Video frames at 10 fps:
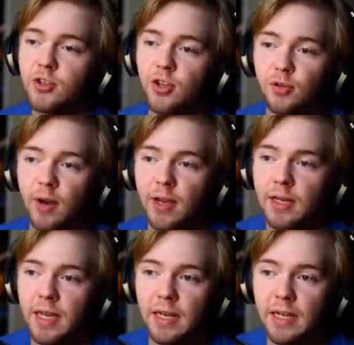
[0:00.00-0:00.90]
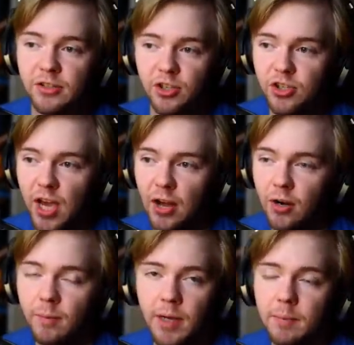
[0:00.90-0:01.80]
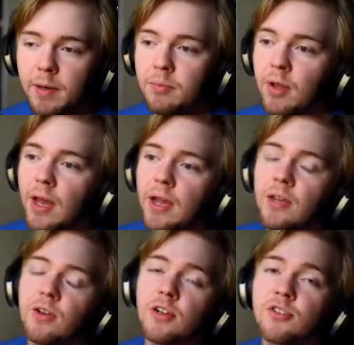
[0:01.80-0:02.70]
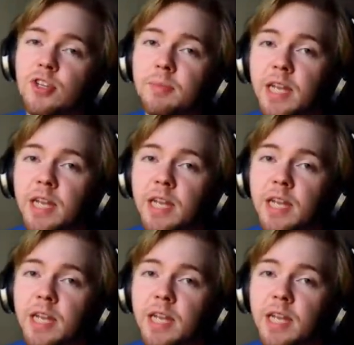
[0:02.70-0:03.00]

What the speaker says: Ryan could get an easy shatter, make a big play. You could sleep an enemy